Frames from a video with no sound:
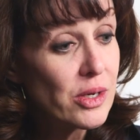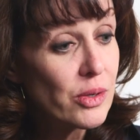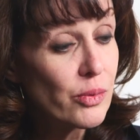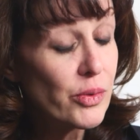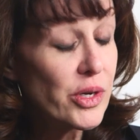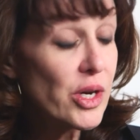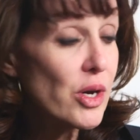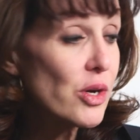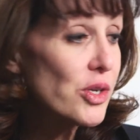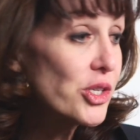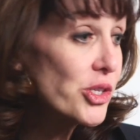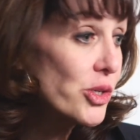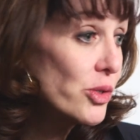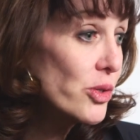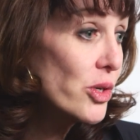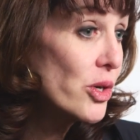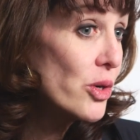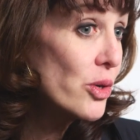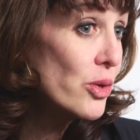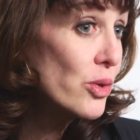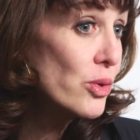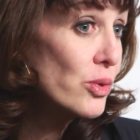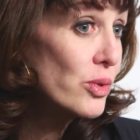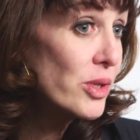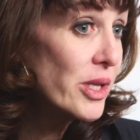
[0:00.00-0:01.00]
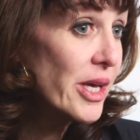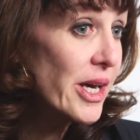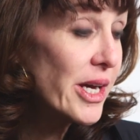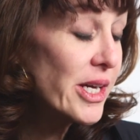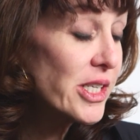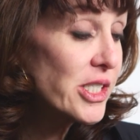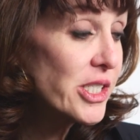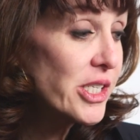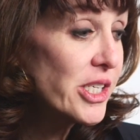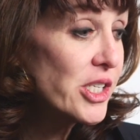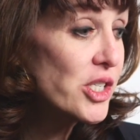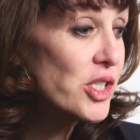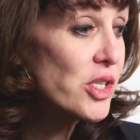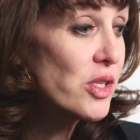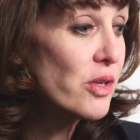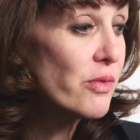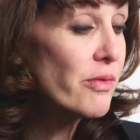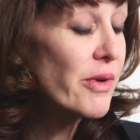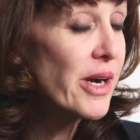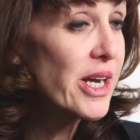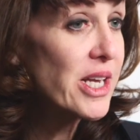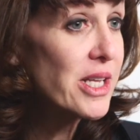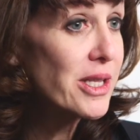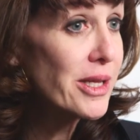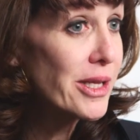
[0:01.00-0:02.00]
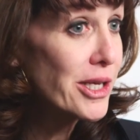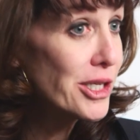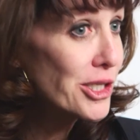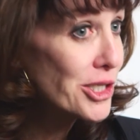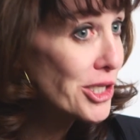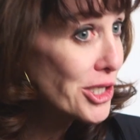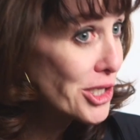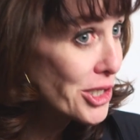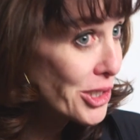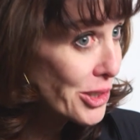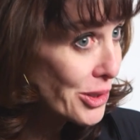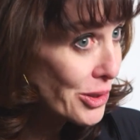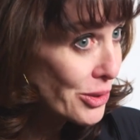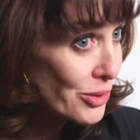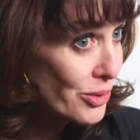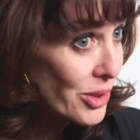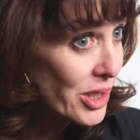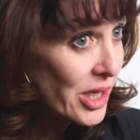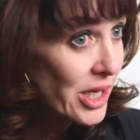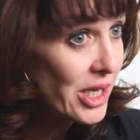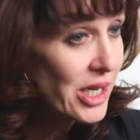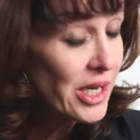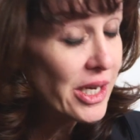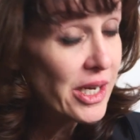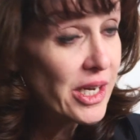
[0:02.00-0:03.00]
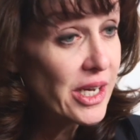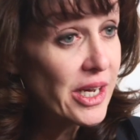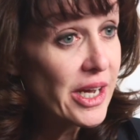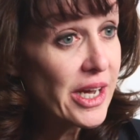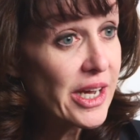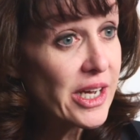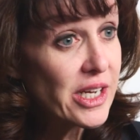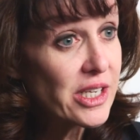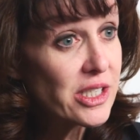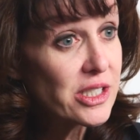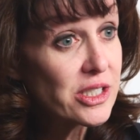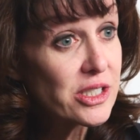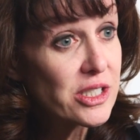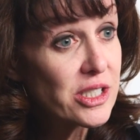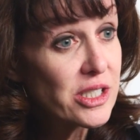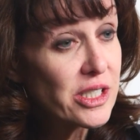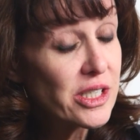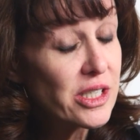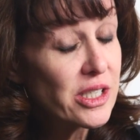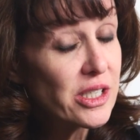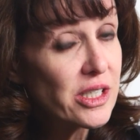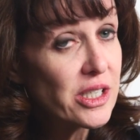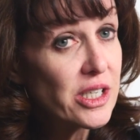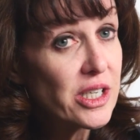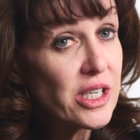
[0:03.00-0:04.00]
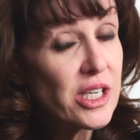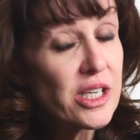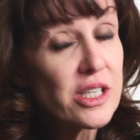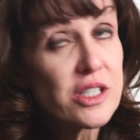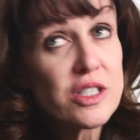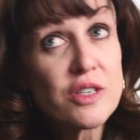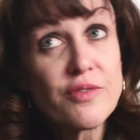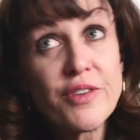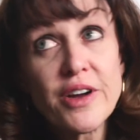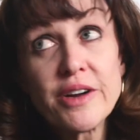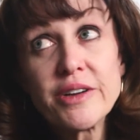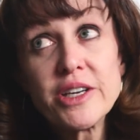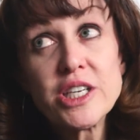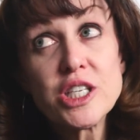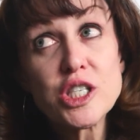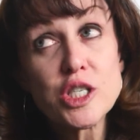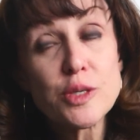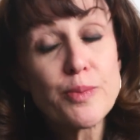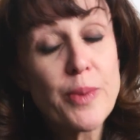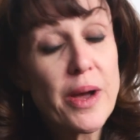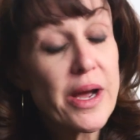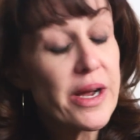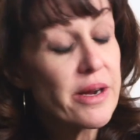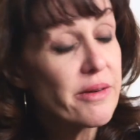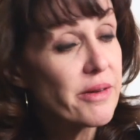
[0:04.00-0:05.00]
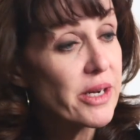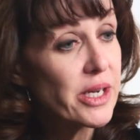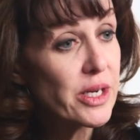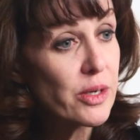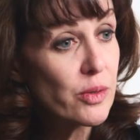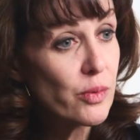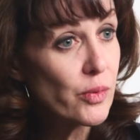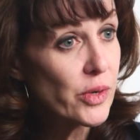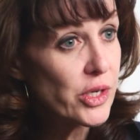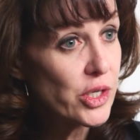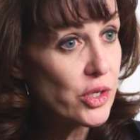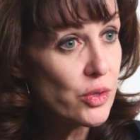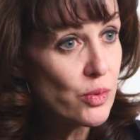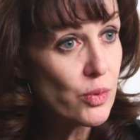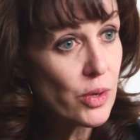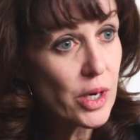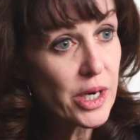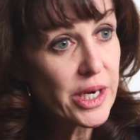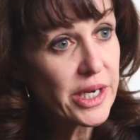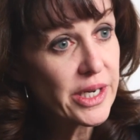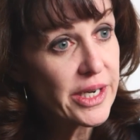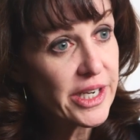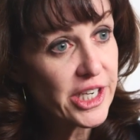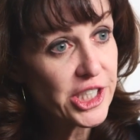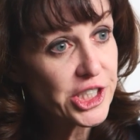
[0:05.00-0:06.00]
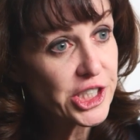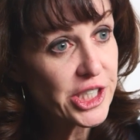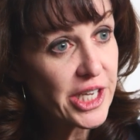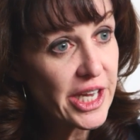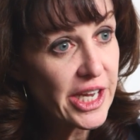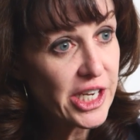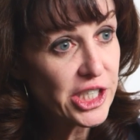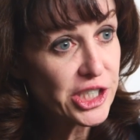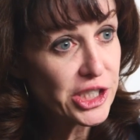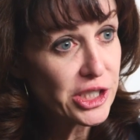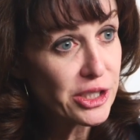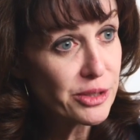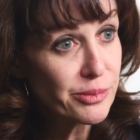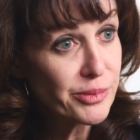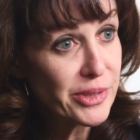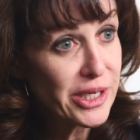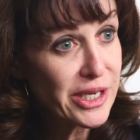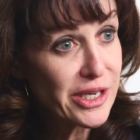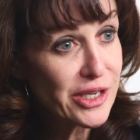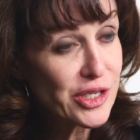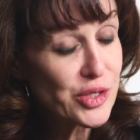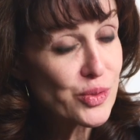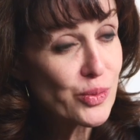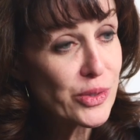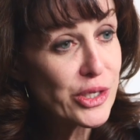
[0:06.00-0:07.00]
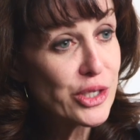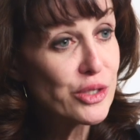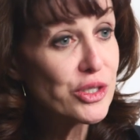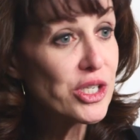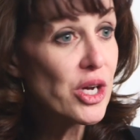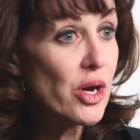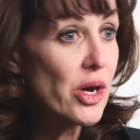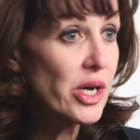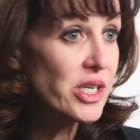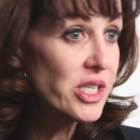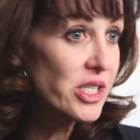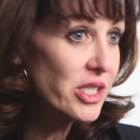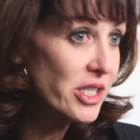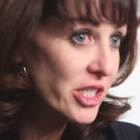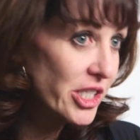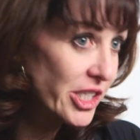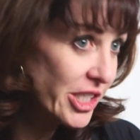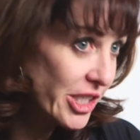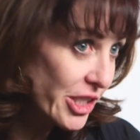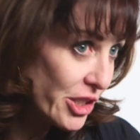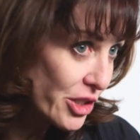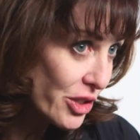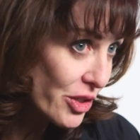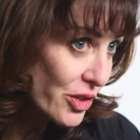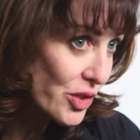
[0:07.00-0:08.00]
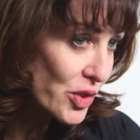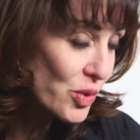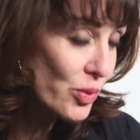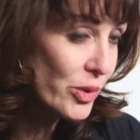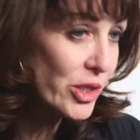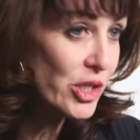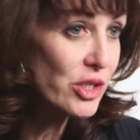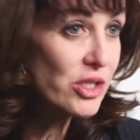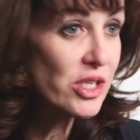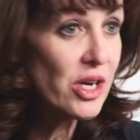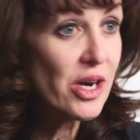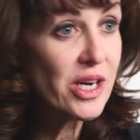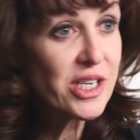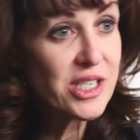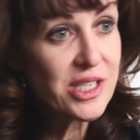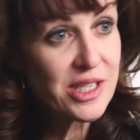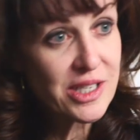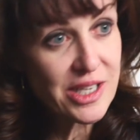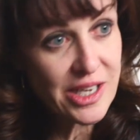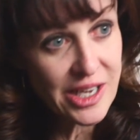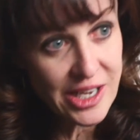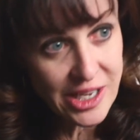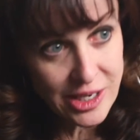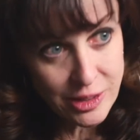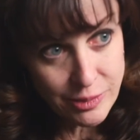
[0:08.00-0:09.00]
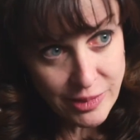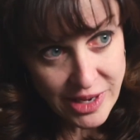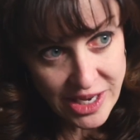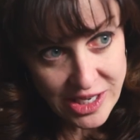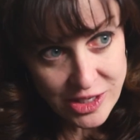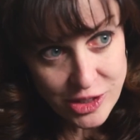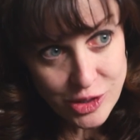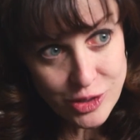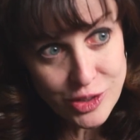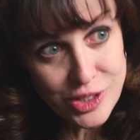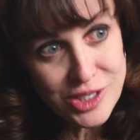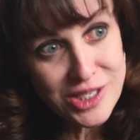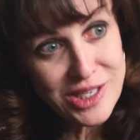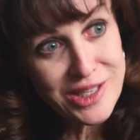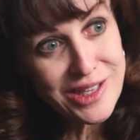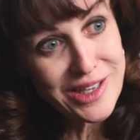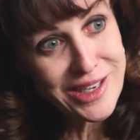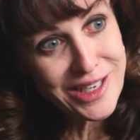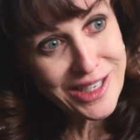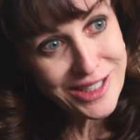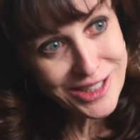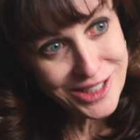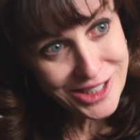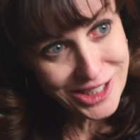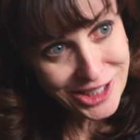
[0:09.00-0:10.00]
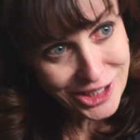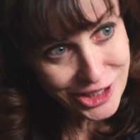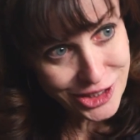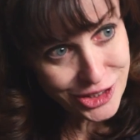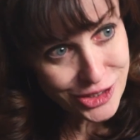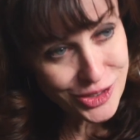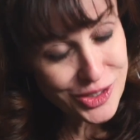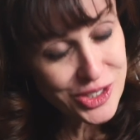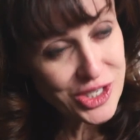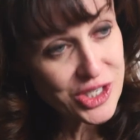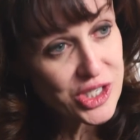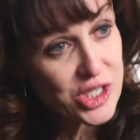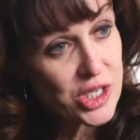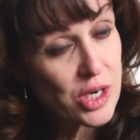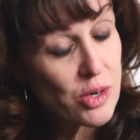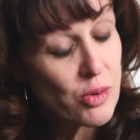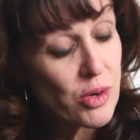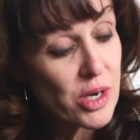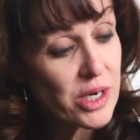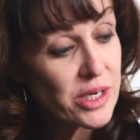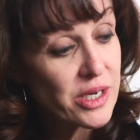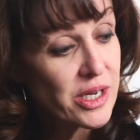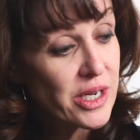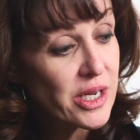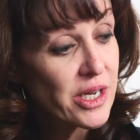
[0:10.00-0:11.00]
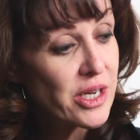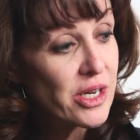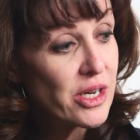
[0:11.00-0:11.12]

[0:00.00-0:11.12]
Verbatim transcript: we also know that it's the right thing to do. And it's very inspiring when you work in education because when you talk to the teachers, when you talk to the headmasters and the head teachers and so on,